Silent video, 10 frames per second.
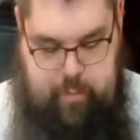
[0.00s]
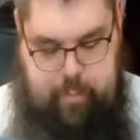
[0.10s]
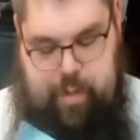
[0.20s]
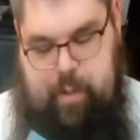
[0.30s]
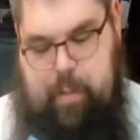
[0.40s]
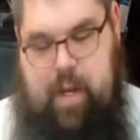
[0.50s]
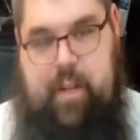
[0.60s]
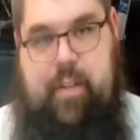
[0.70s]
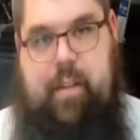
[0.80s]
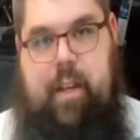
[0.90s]
put the
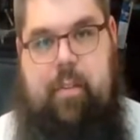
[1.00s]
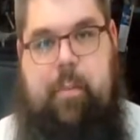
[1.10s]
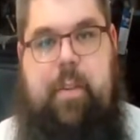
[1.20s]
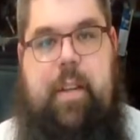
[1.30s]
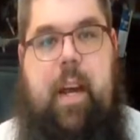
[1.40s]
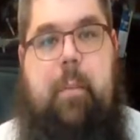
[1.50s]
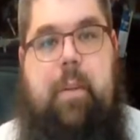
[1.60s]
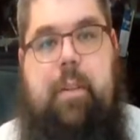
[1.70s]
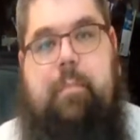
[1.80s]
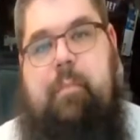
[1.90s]
box together upside down, but
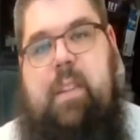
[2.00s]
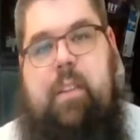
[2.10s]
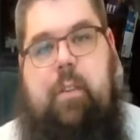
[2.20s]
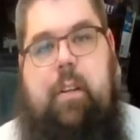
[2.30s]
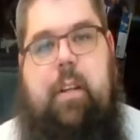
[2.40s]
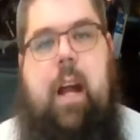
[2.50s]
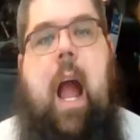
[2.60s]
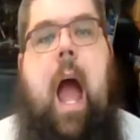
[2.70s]
see your hand there.